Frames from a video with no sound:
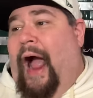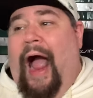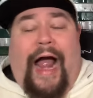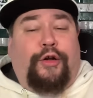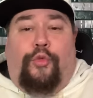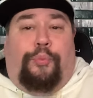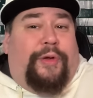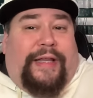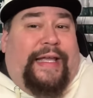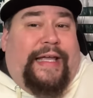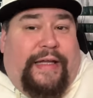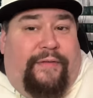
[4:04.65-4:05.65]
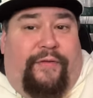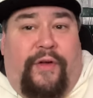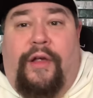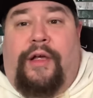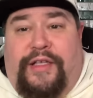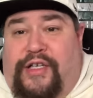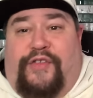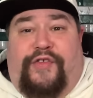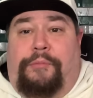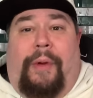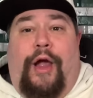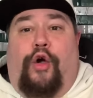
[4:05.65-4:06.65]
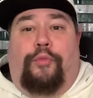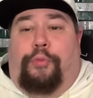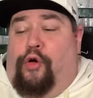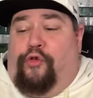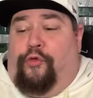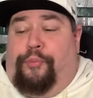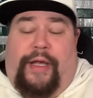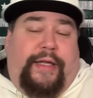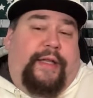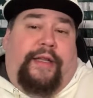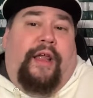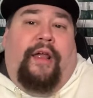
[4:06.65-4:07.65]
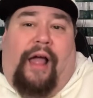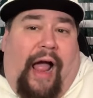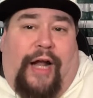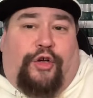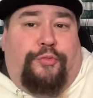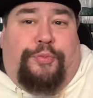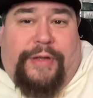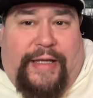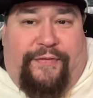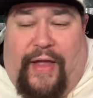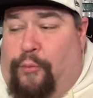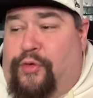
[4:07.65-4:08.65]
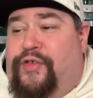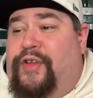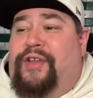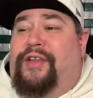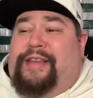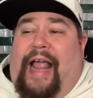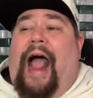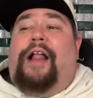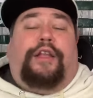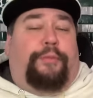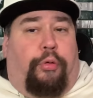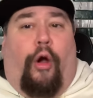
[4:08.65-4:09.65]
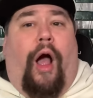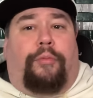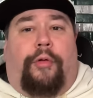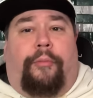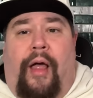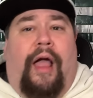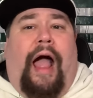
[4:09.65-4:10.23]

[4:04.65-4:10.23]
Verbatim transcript: I don't believe just my own personal opinion, I don't believe that was a talent problem.